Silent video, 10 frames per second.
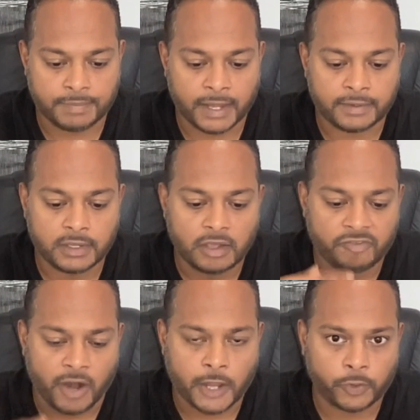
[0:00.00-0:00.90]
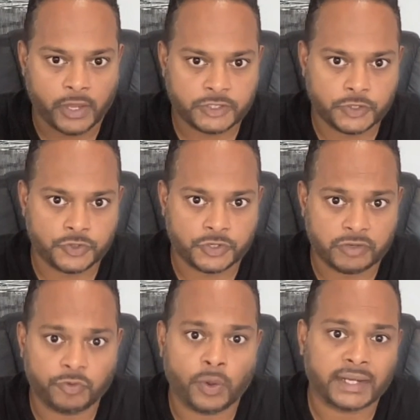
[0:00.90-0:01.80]
But for iOS users,
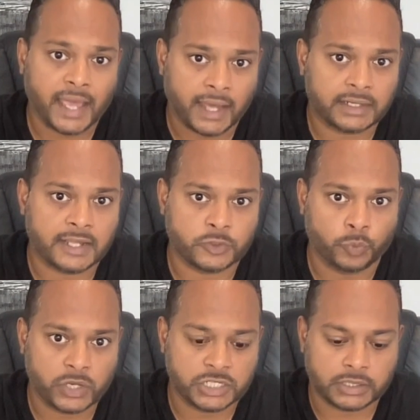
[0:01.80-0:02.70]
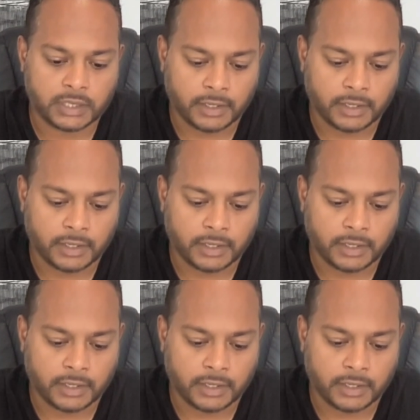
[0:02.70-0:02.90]
if you want to add it as a widget,